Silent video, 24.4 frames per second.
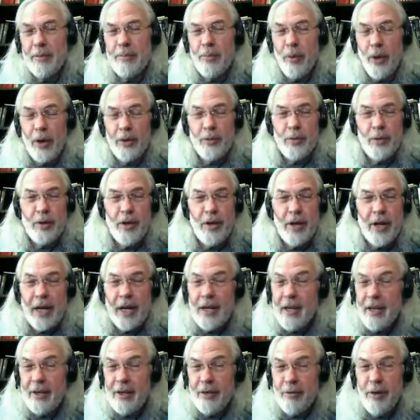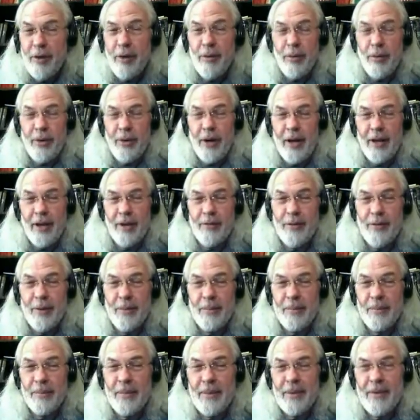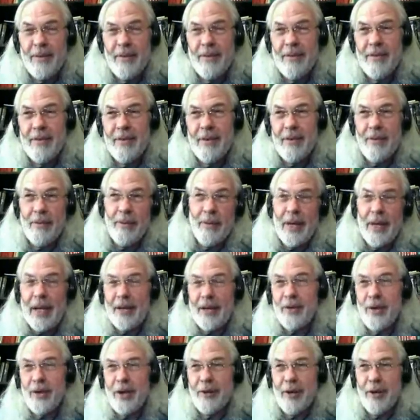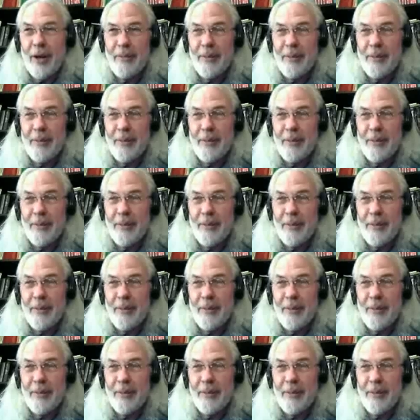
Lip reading: of the points were good. I didn't agree with all of them, and that's good.